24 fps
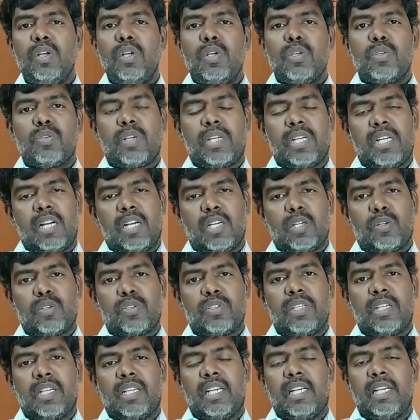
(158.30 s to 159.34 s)
So in Otto
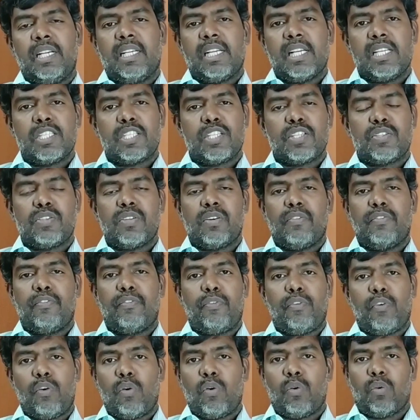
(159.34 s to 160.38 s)
cycle, it consists of
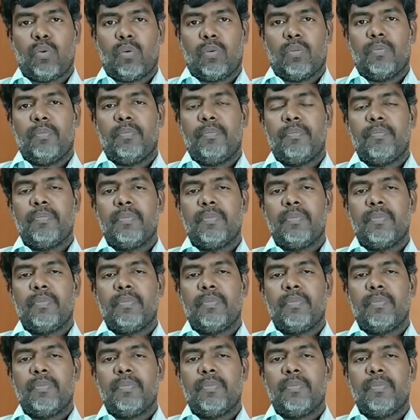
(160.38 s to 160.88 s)
four.